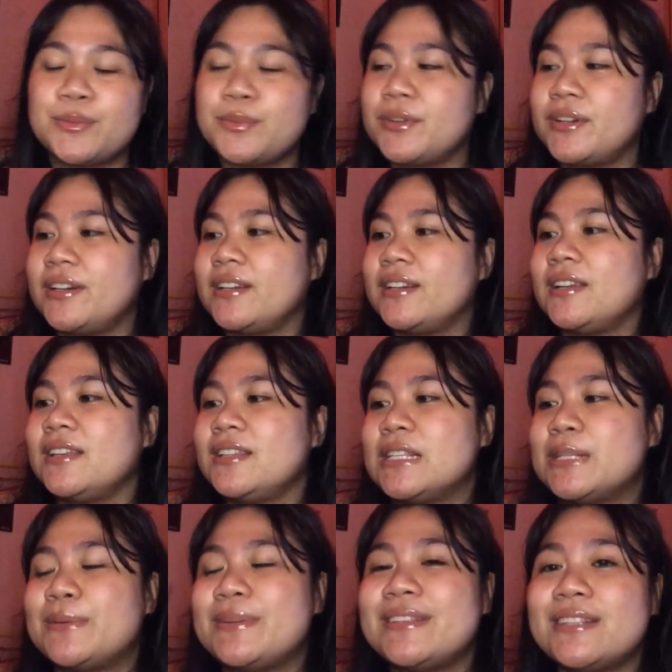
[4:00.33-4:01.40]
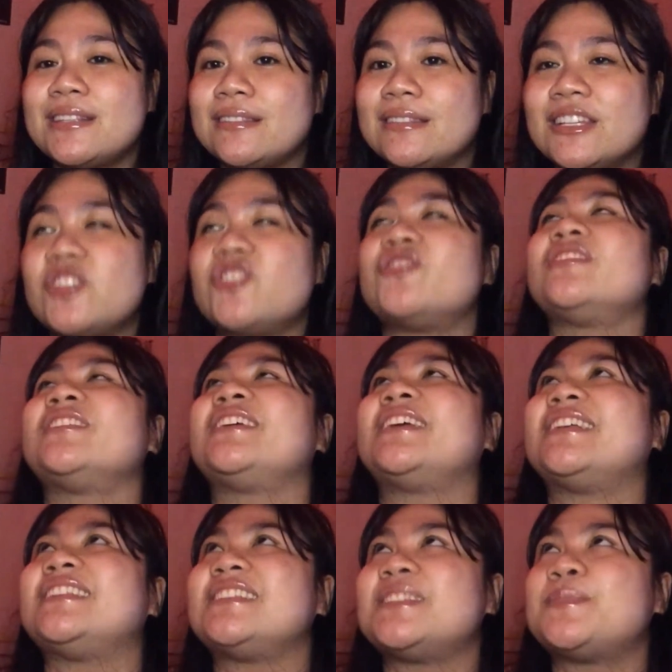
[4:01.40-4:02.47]
one. This one is literally a
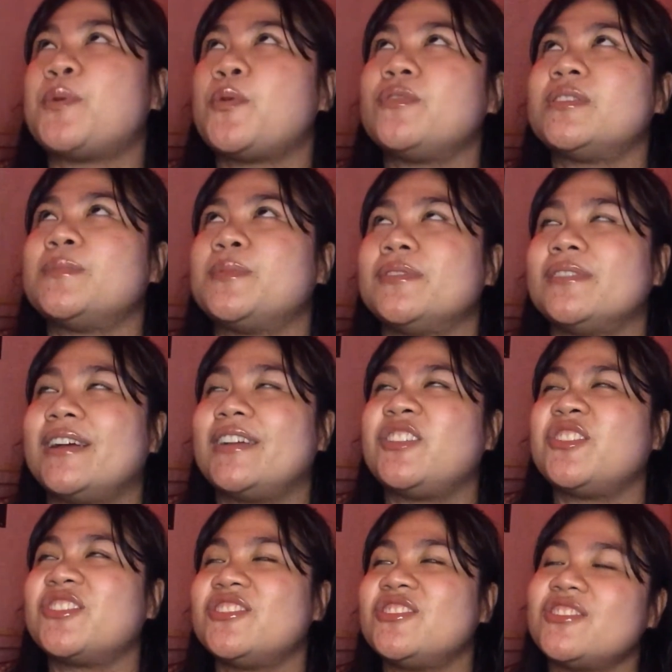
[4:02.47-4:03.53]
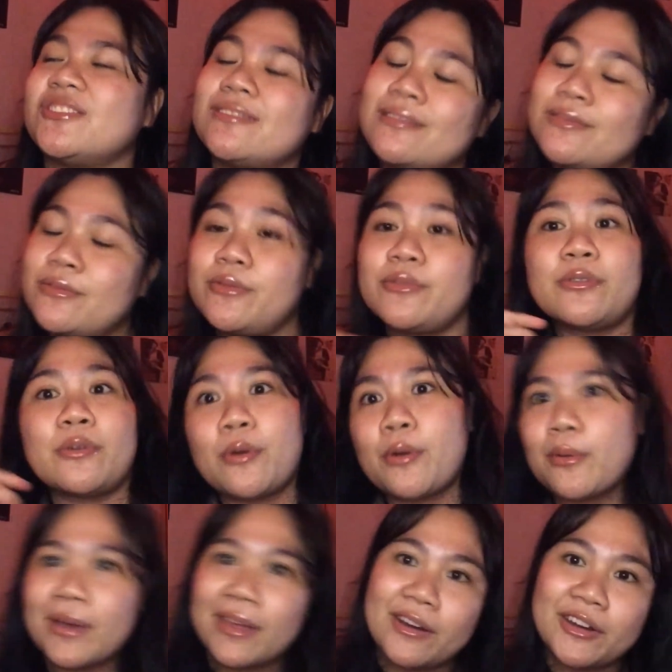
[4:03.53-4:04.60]
disposable, and you can just throw
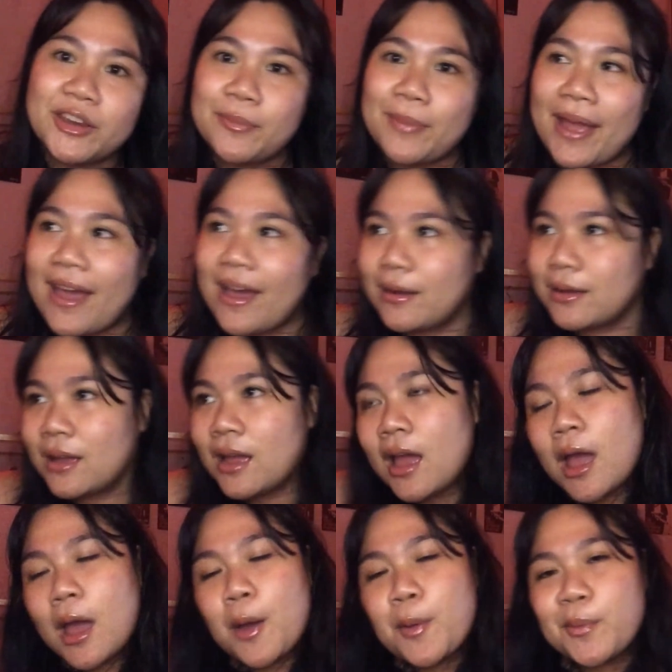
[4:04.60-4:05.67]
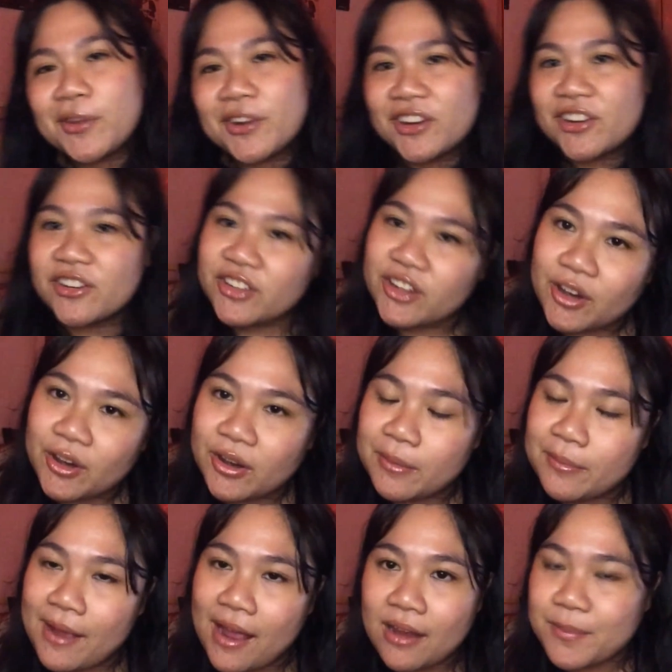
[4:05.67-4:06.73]
it on your bag, put it in your
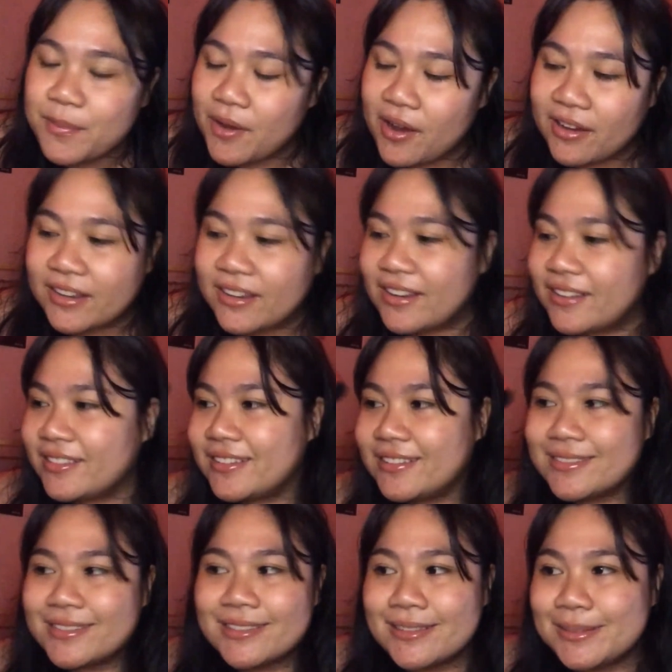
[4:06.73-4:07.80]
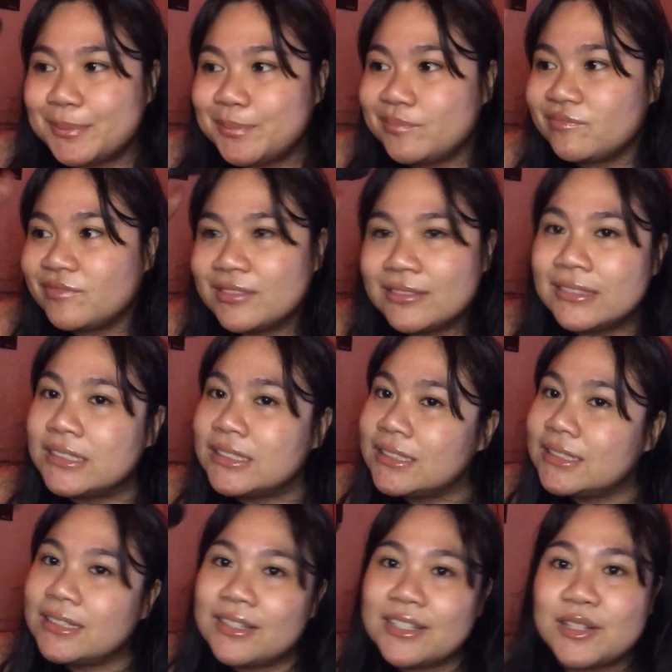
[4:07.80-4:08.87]
back pocket. It's
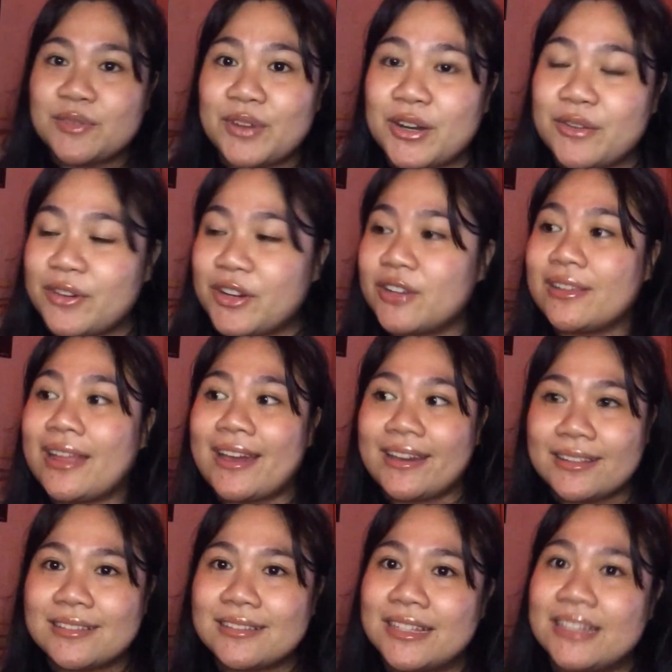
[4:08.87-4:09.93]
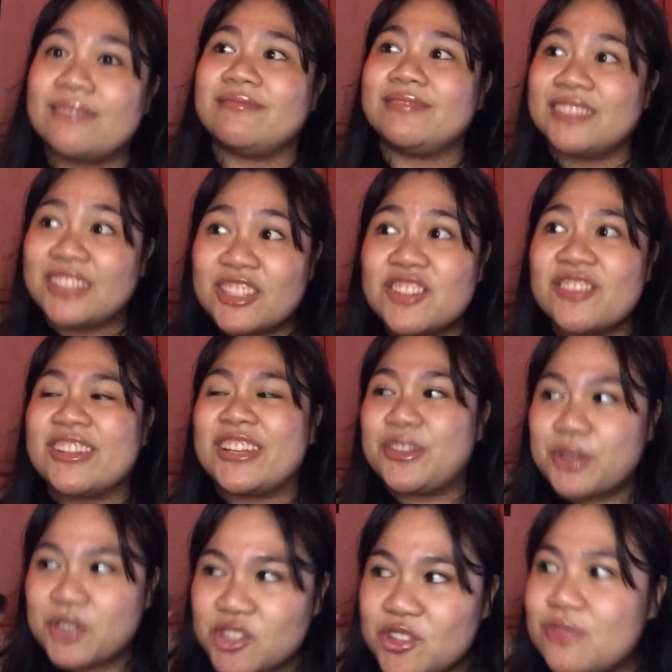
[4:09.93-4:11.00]
very light. Like literally, you
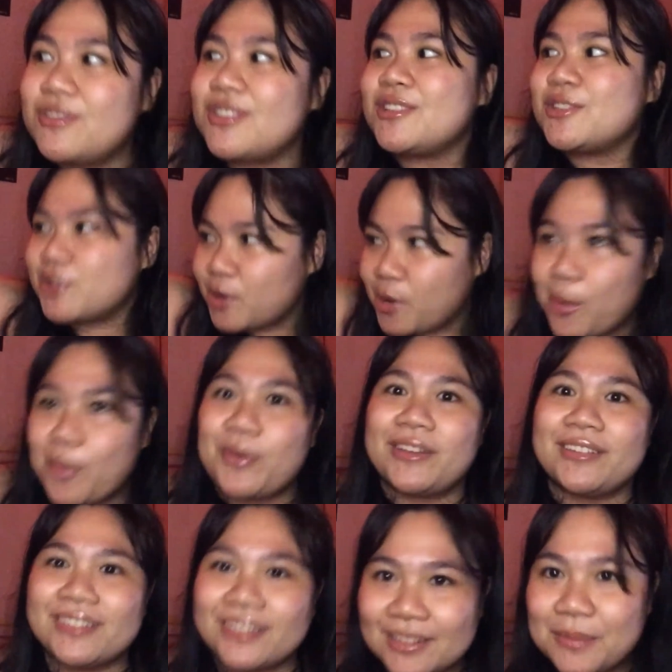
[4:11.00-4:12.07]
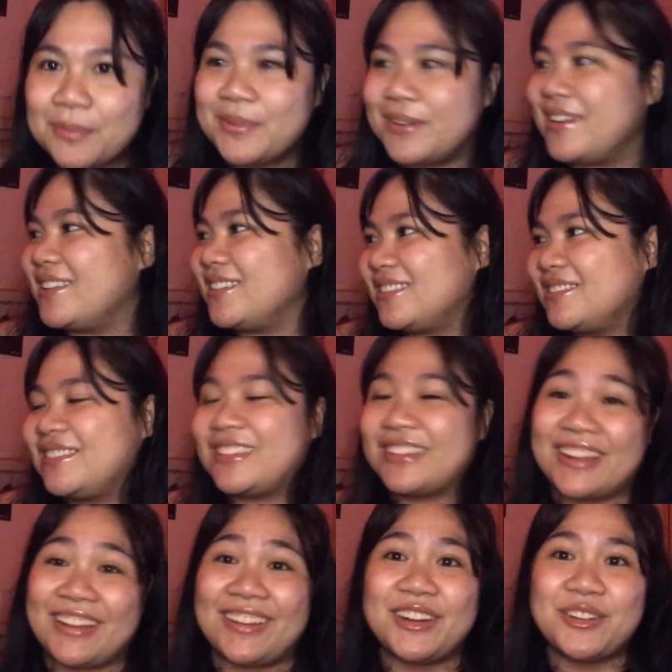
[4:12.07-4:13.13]
could just throw it. But
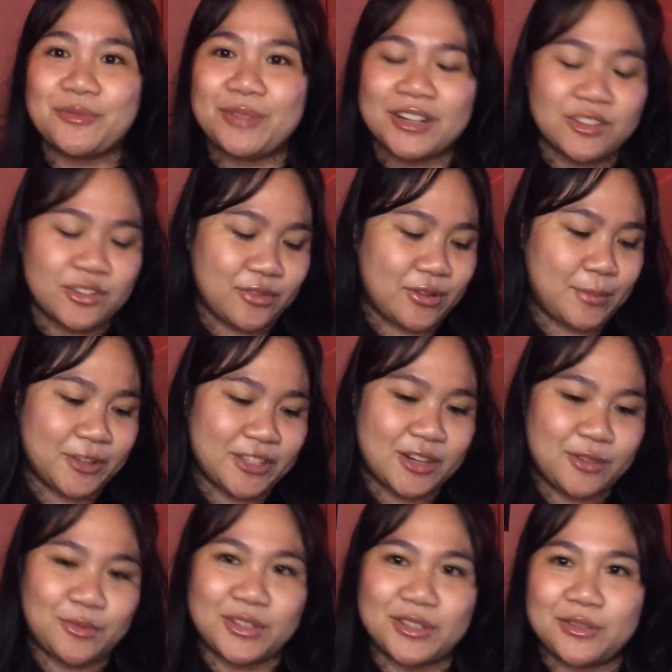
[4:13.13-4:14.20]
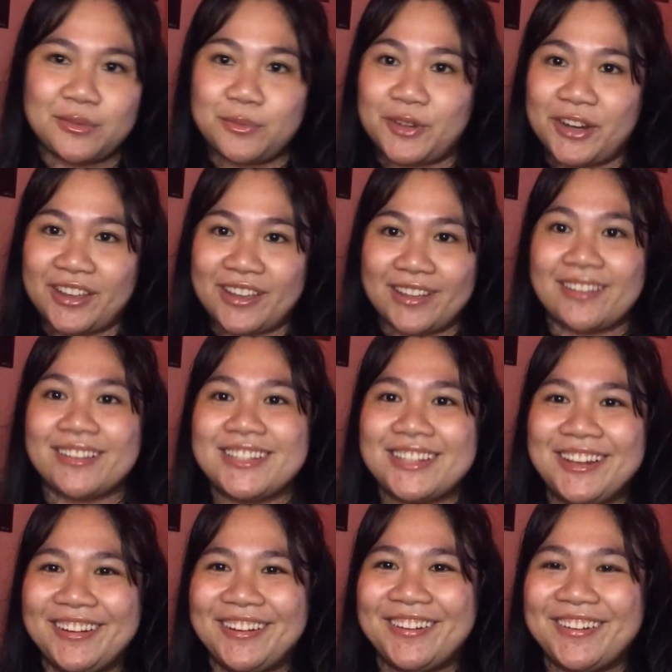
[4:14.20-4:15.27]
yeah, I don't want to throw it because I don't want to break it.
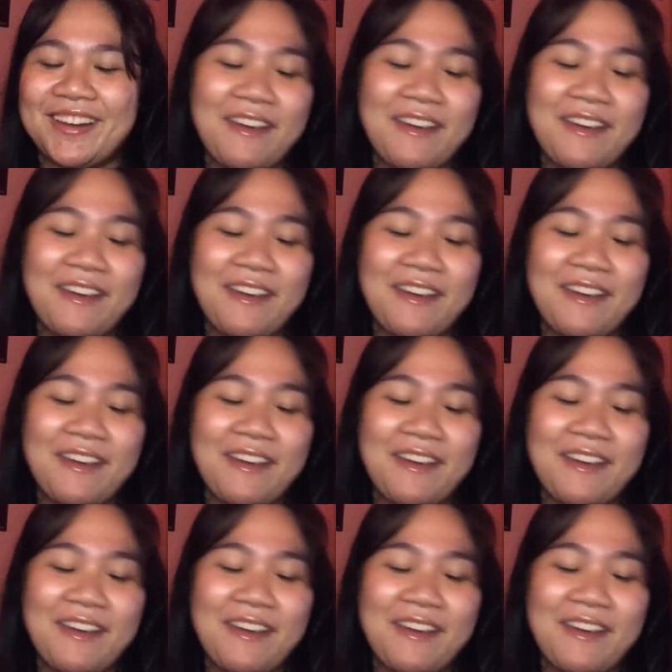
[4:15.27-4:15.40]
So